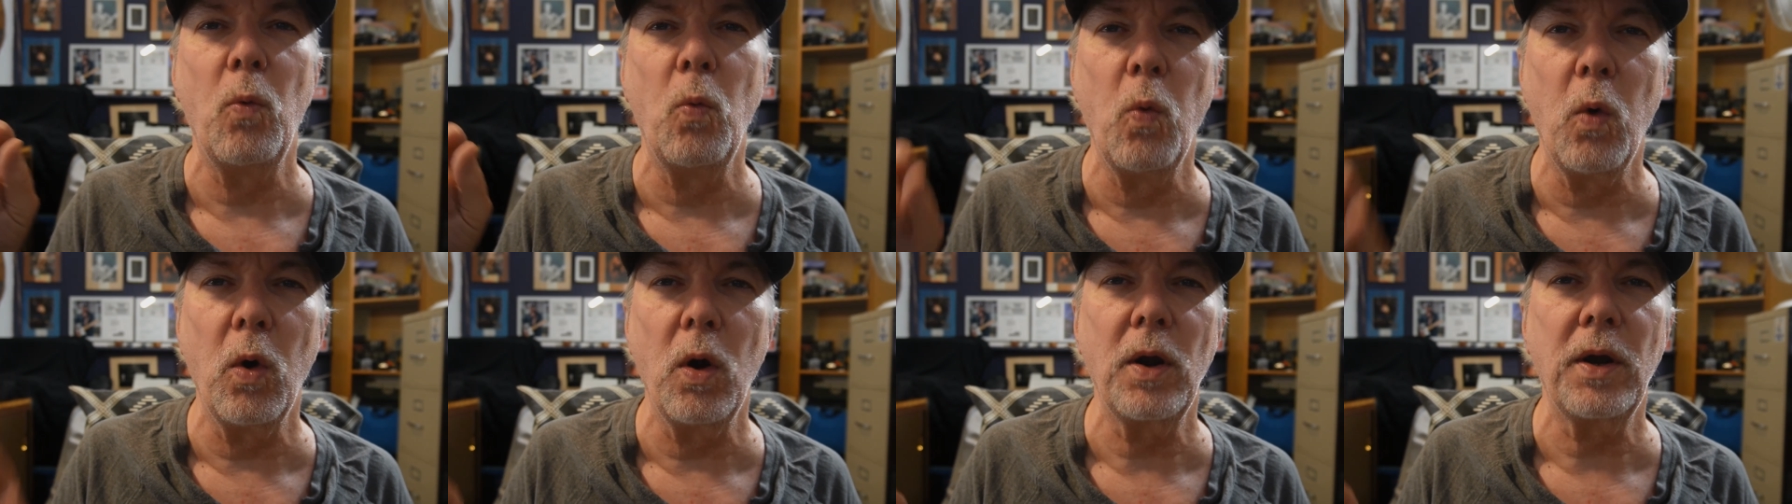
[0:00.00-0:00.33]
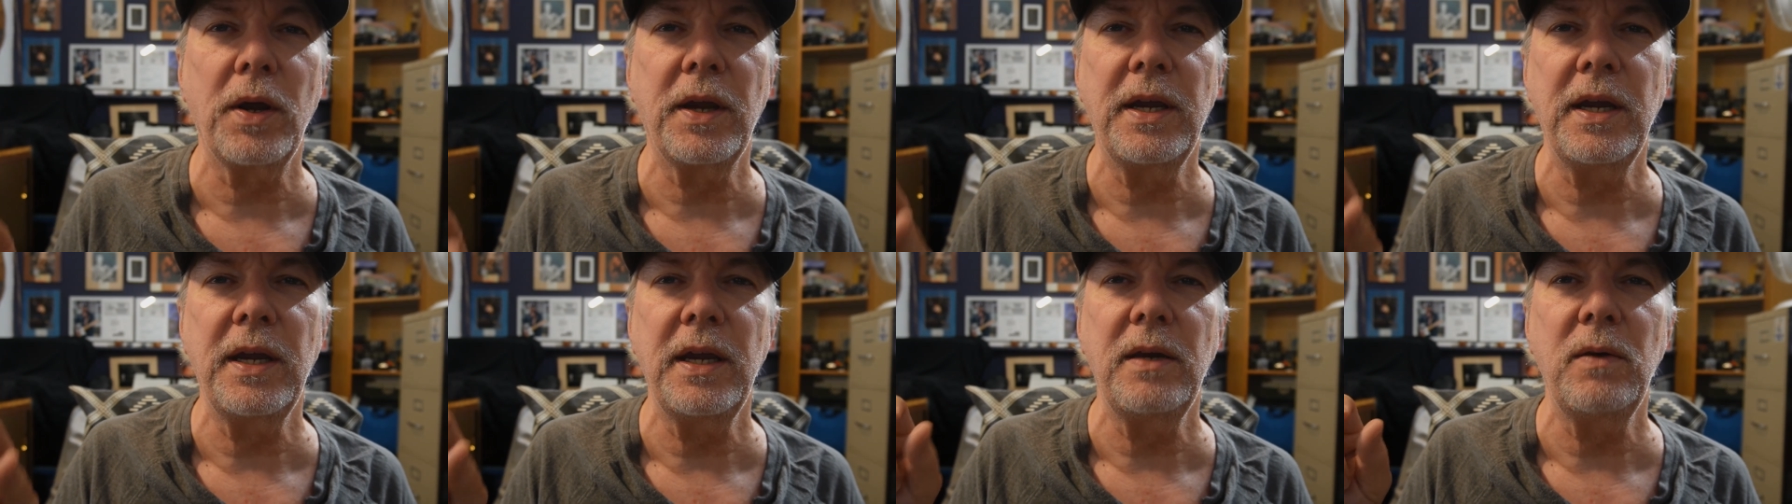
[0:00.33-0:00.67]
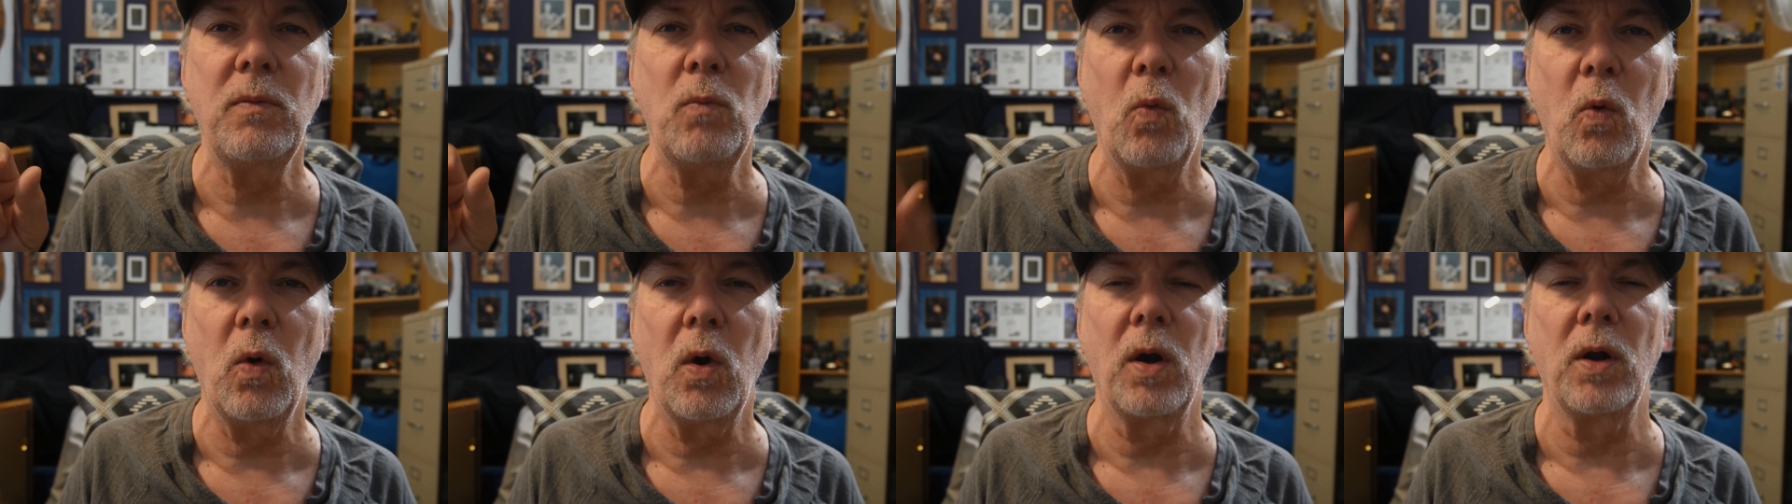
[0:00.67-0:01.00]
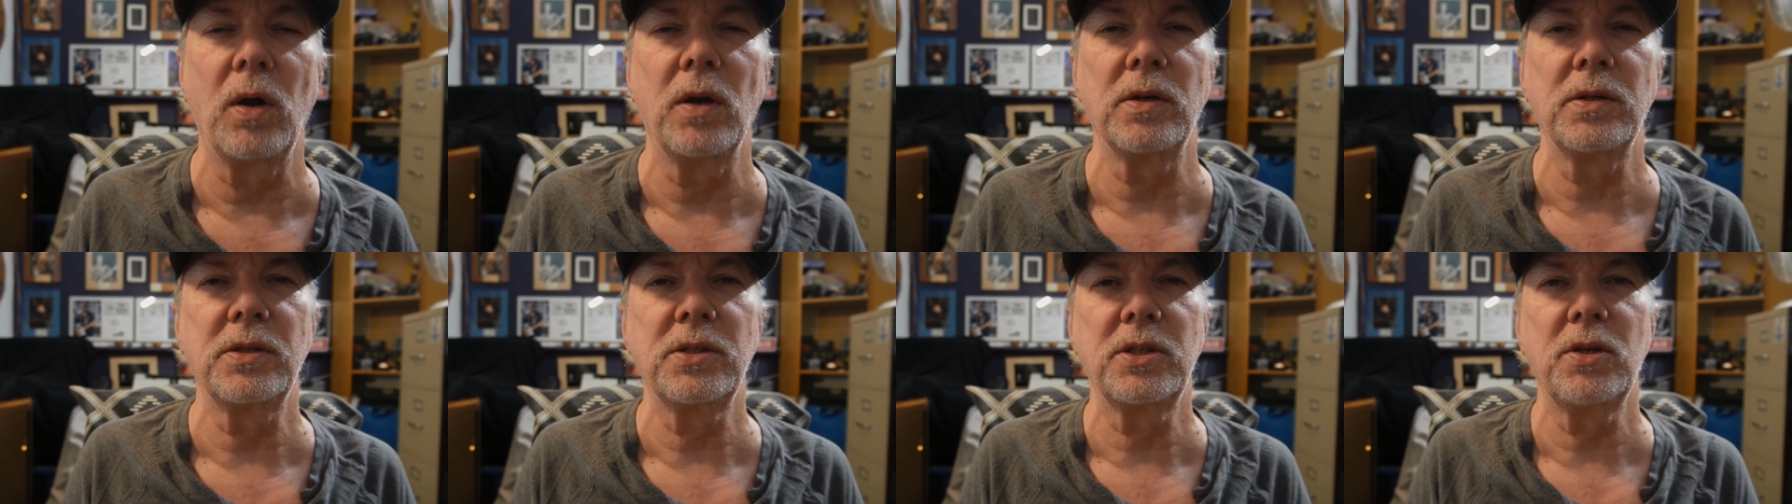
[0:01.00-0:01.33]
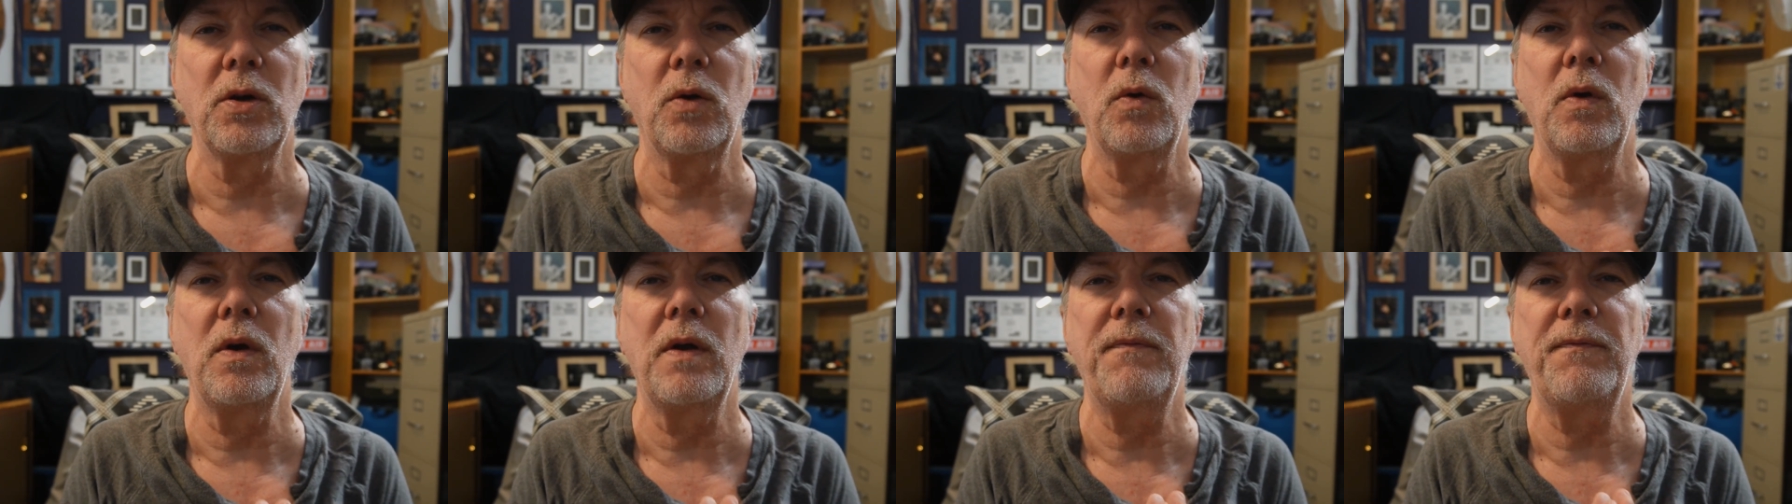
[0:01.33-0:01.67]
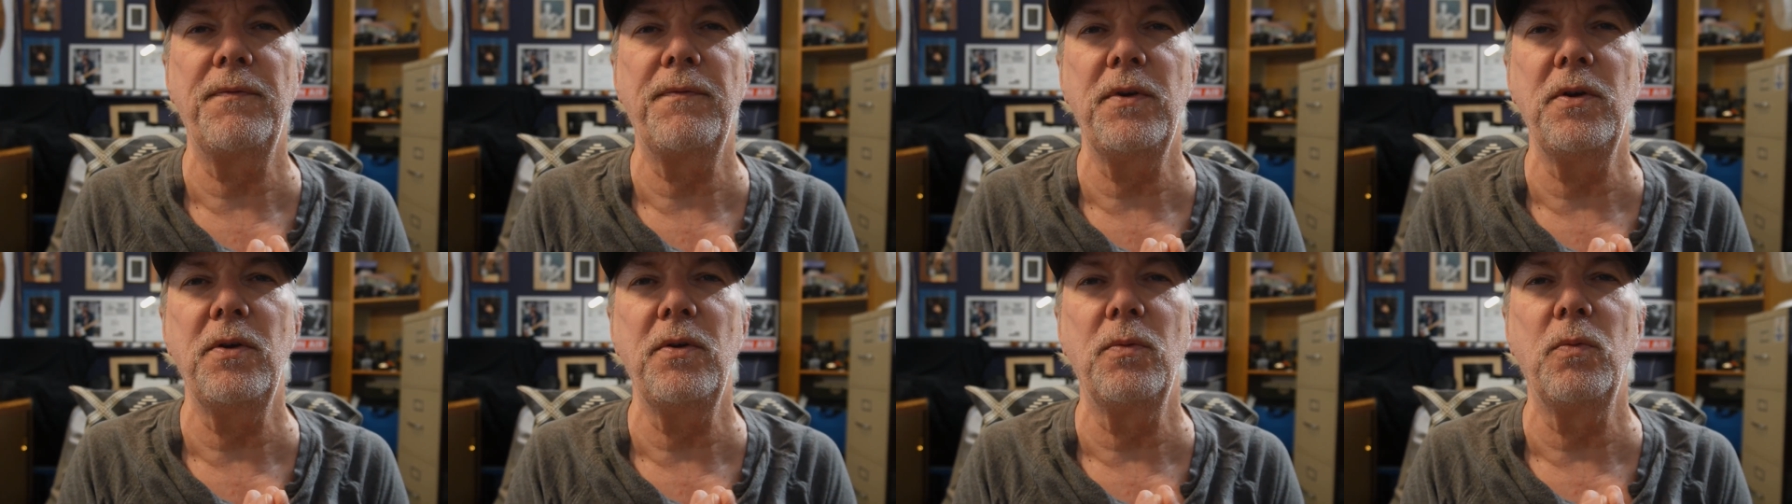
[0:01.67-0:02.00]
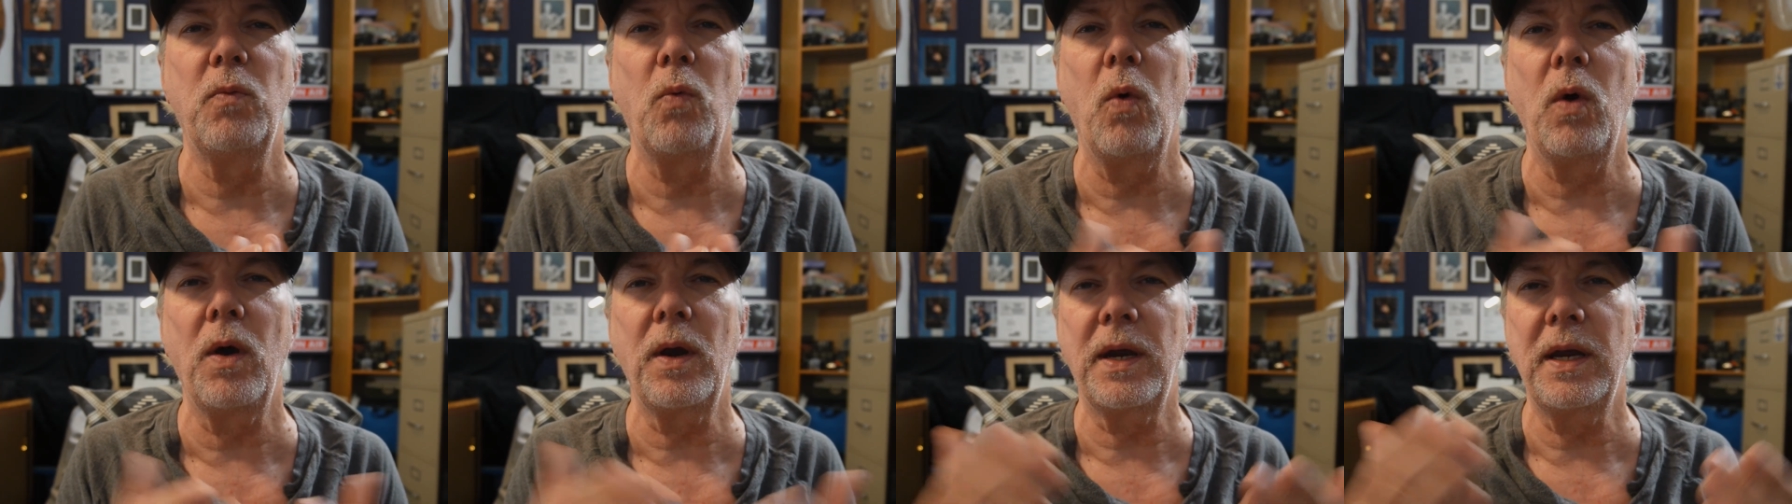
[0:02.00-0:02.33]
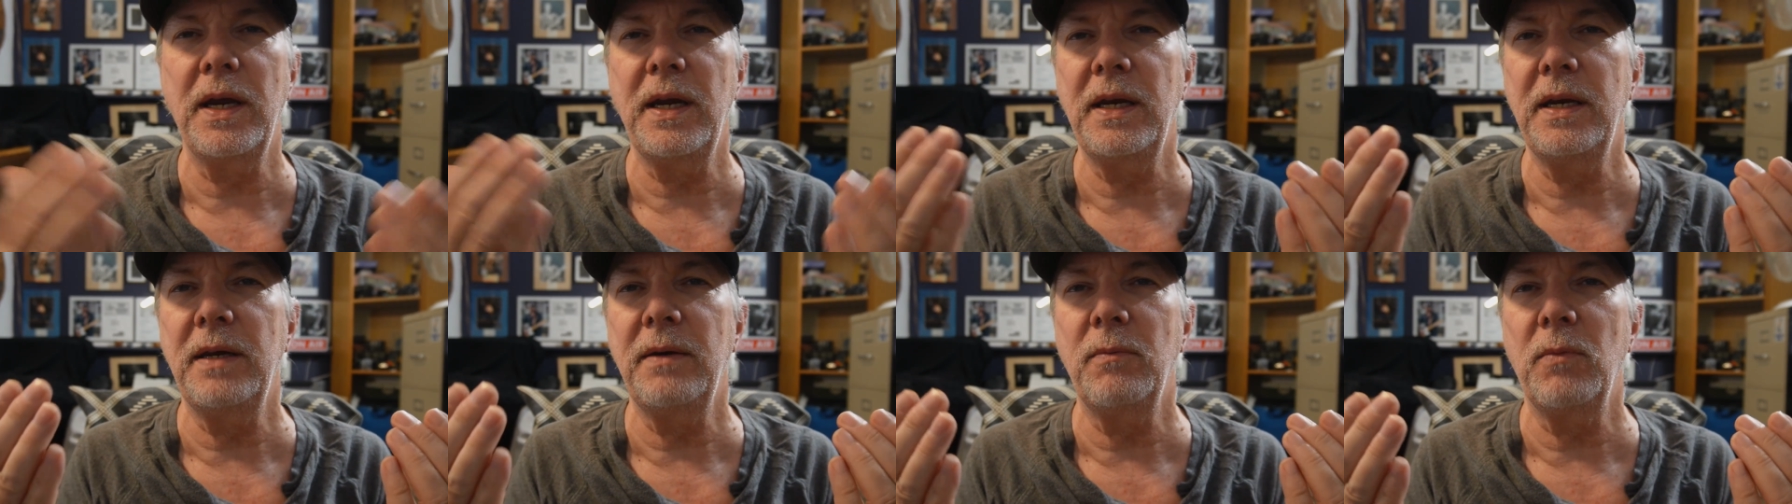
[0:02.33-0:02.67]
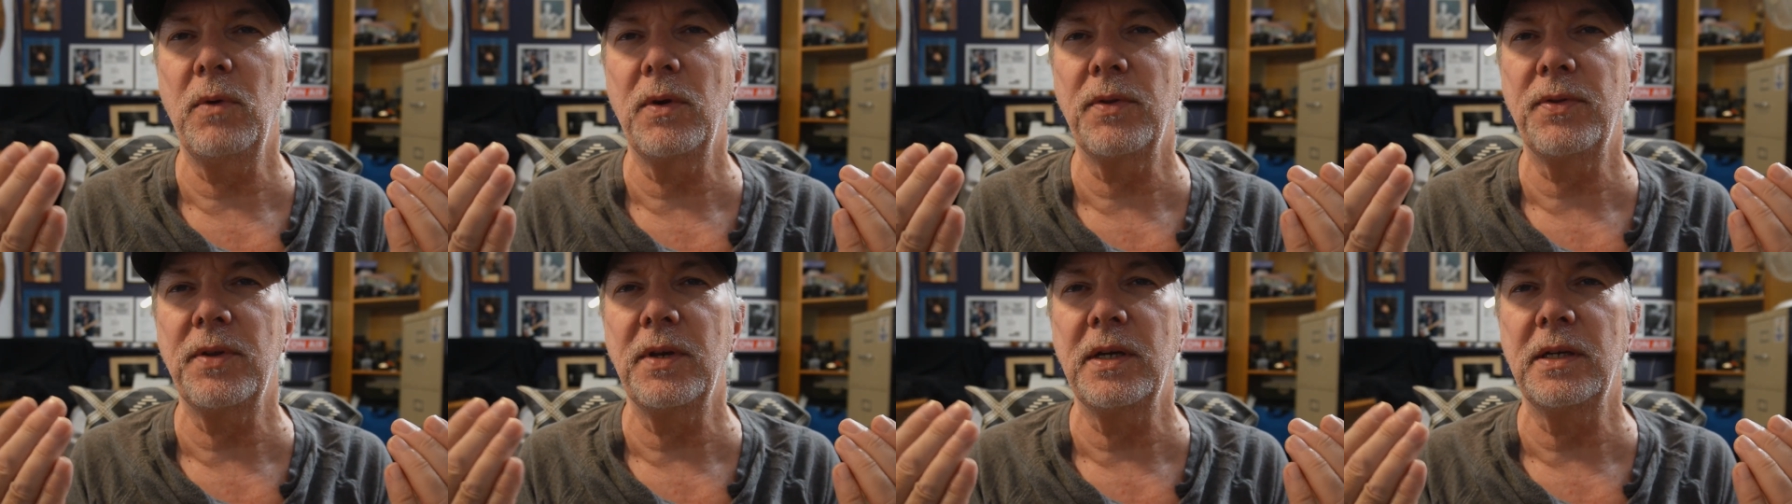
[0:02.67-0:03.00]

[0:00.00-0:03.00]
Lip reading: working work. So if you're working with